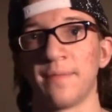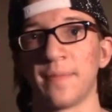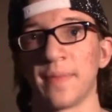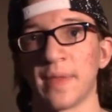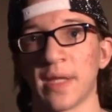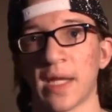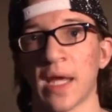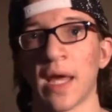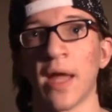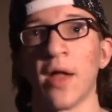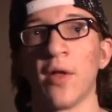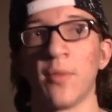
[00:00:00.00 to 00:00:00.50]

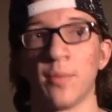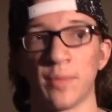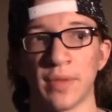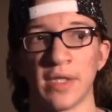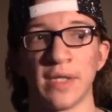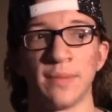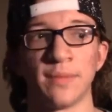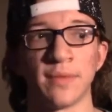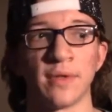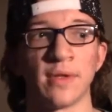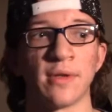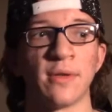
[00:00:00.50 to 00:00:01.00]
help
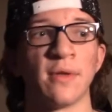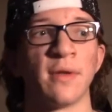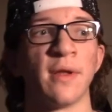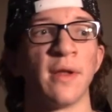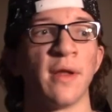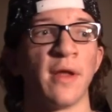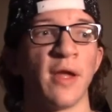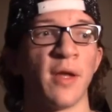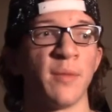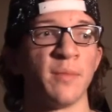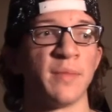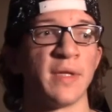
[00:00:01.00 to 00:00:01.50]
people
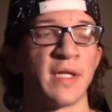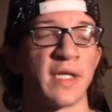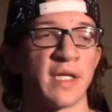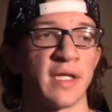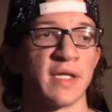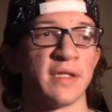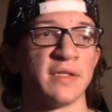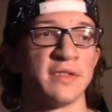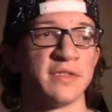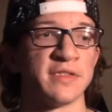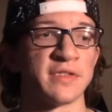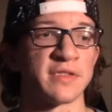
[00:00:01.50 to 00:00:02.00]

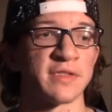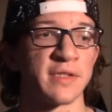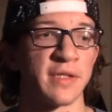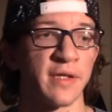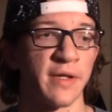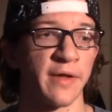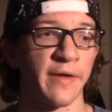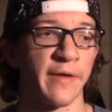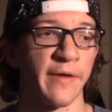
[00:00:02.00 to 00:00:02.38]
because